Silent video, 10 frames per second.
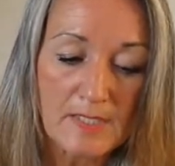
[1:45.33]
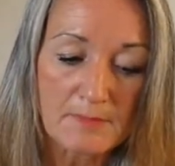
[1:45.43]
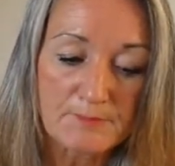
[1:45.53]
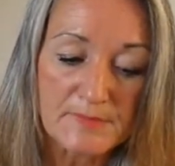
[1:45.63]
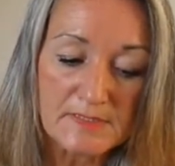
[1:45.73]

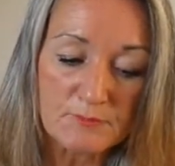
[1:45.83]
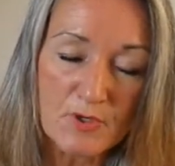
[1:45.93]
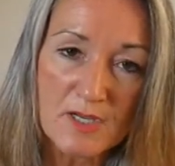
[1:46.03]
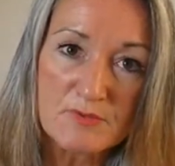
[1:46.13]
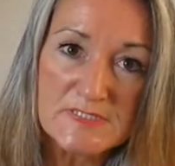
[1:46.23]
But what
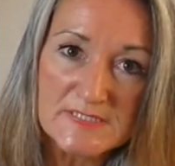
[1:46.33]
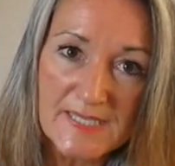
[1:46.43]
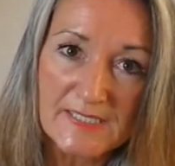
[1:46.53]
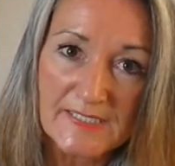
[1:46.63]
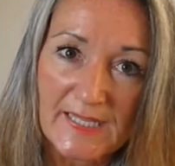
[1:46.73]
I would
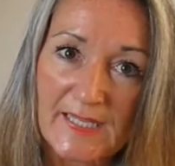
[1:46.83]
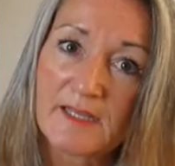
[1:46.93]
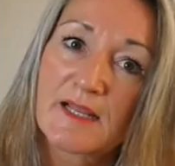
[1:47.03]
say in here, and I